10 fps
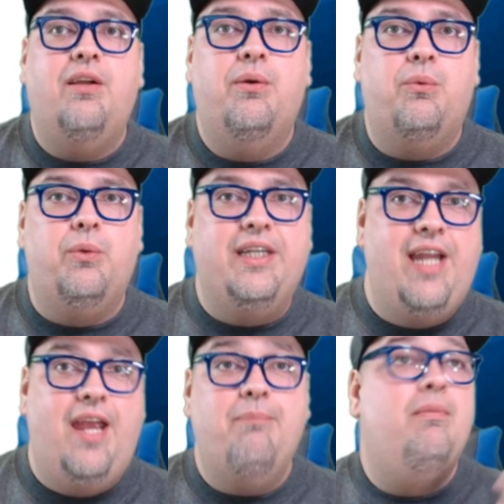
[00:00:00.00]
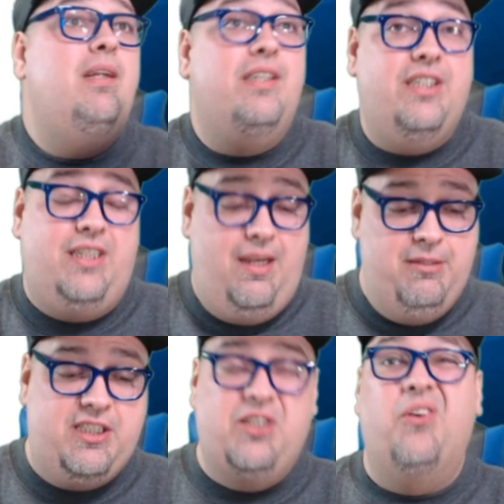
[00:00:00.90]
rename, and just name it
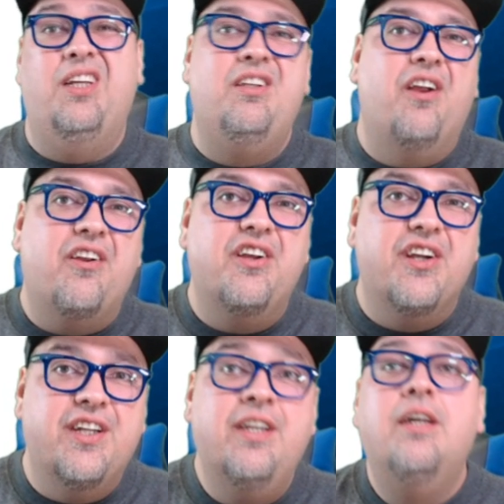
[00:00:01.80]
Sony, and you're good.